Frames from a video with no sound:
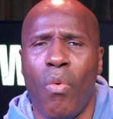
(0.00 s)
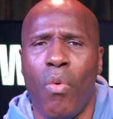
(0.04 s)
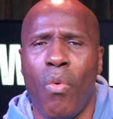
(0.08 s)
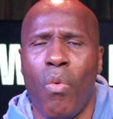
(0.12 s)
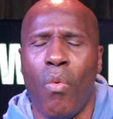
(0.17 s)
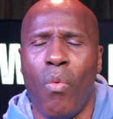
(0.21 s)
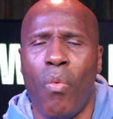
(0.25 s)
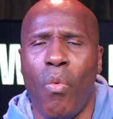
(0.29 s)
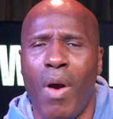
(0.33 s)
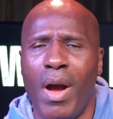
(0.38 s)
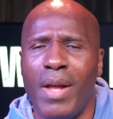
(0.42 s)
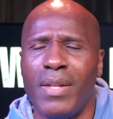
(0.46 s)

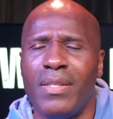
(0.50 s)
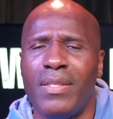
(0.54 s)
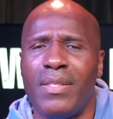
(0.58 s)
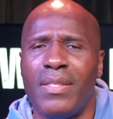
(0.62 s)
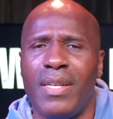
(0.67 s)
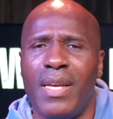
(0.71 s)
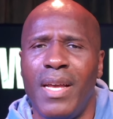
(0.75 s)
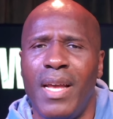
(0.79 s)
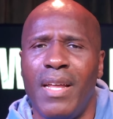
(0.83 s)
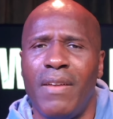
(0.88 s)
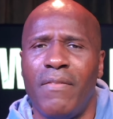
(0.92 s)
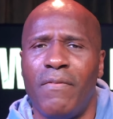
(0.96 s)
One
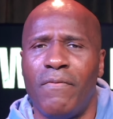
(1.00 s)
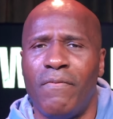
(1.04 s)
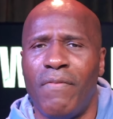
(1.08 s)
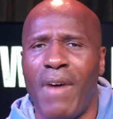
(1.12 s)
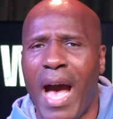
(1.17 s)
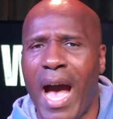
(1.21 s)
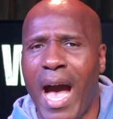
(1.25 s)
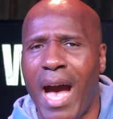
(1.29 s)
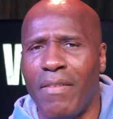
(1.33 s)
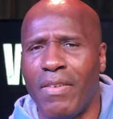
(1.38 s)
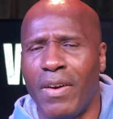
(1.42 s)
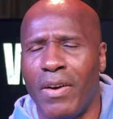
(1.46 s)
said
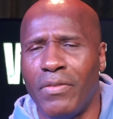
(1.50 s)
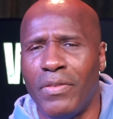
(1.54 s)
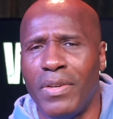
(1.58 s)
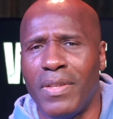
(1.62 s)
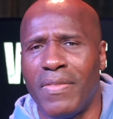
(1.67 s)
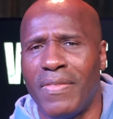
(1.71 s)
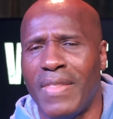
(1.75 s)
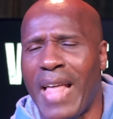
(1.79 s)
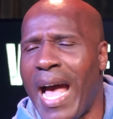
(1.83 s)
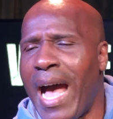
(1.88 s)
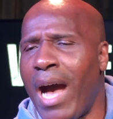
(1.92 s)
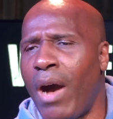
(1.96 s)

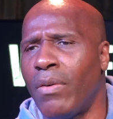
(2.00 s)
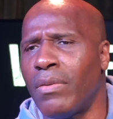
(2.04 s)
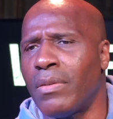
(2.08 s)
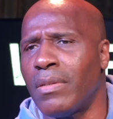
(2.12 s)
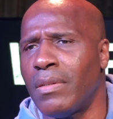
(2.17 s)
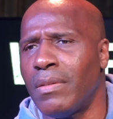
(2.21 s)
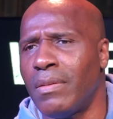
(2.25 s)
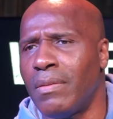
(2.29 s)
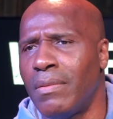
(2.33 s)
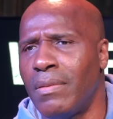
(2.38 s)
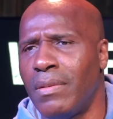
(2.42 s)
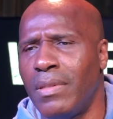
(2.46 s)
500,000.
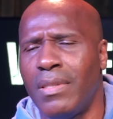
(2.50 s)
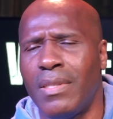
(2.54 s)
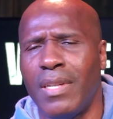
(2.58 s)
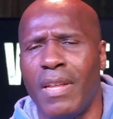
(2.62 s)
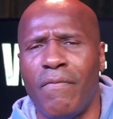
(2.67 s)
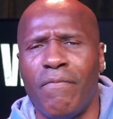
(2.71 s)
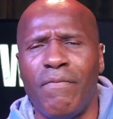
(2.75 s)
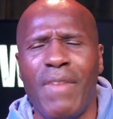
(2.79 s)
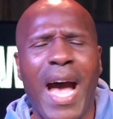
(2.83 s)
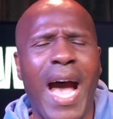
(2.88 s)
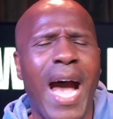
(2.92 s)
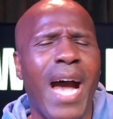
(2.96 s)
She said
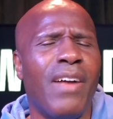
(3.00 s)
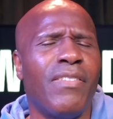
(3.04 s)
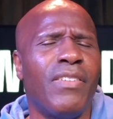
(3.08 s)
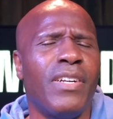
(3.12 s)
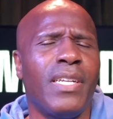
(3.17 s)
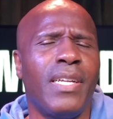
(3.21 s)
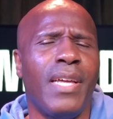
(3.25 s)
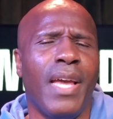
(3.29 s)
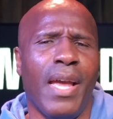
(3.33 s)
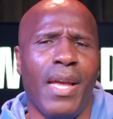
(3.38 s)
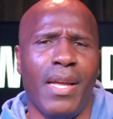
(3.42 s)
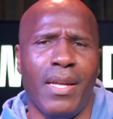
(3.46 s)

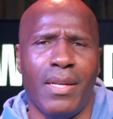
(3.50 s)
500K.